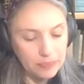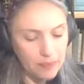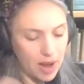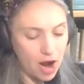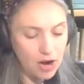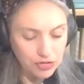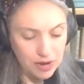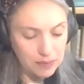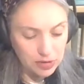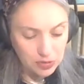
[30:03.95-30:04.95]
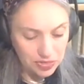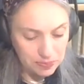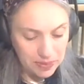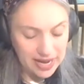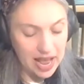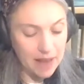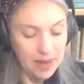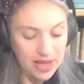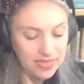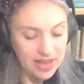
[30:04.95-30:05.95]
My heart trembled with pity. I
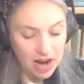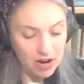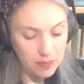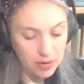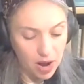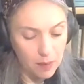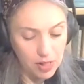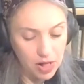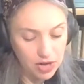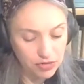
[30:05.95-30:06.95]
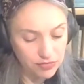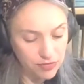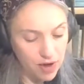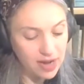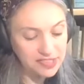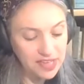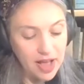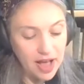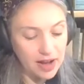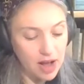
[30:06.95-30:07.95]
paid the Arab a couple hundred francs
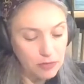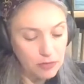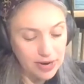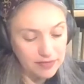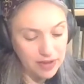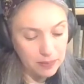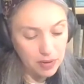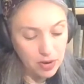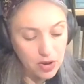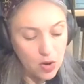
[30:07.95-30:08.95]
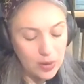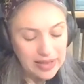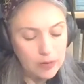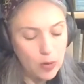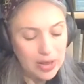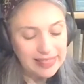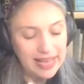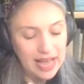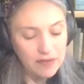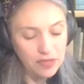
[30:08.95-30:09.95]
and got rid of him. We quickly
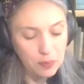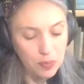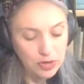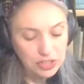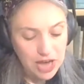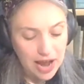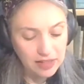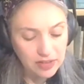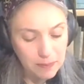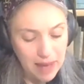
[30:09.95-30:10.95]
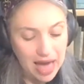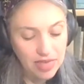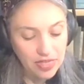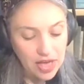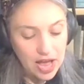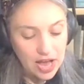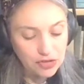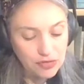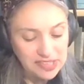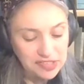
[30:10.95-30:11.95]
gave the poor child a bath and
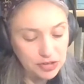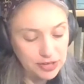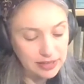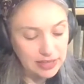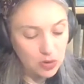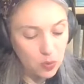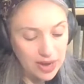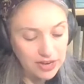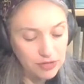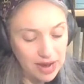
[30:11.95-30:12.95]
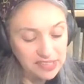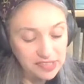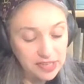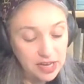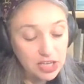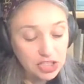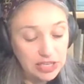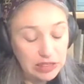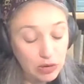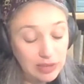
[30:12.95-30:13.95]
dressed her in a little white dress. She
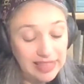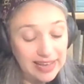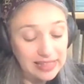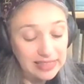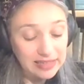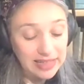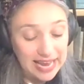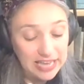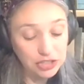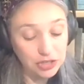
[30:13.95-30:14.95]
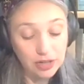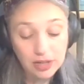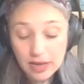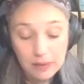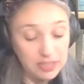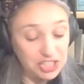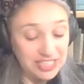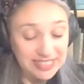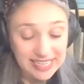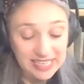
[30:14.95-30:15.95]
looked like a little angel, but she
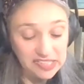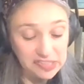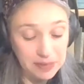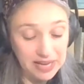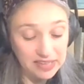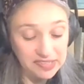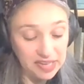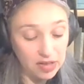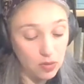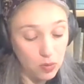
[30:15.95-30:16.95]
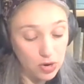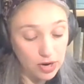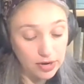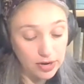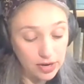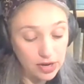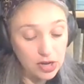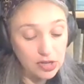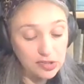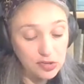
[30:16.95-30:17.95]
didn't speak a single word.
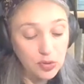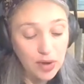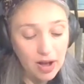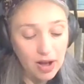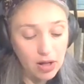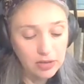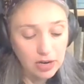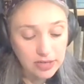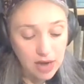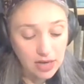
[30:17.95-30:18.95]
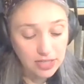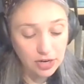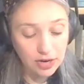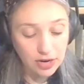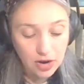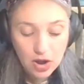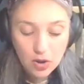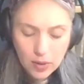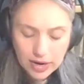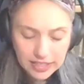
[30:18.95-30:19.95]
Soon I called our doctor.
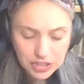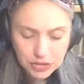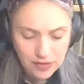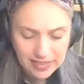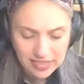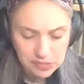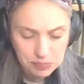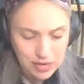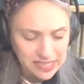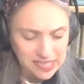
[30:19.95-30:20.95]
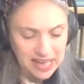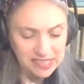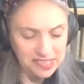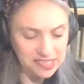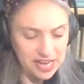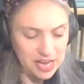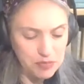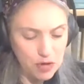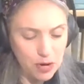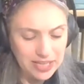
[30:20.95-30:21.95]
Where did you find this princess? He
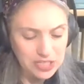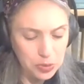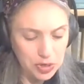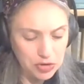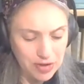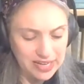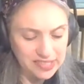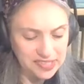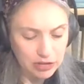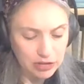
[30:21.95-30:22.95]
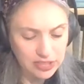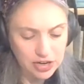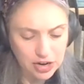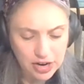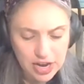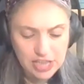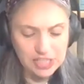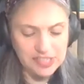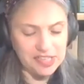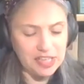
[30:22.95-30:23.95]
broke into a grin as he looked at her.
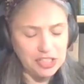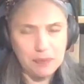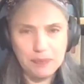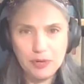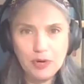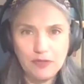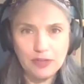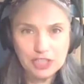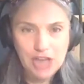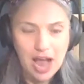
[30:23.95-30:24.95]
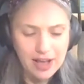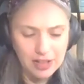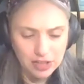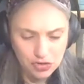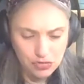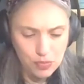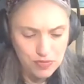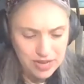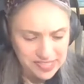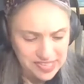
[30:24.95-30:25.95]
She's such a beautiful child, a true
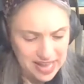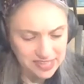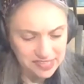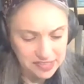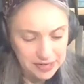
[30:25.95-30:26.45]
princess.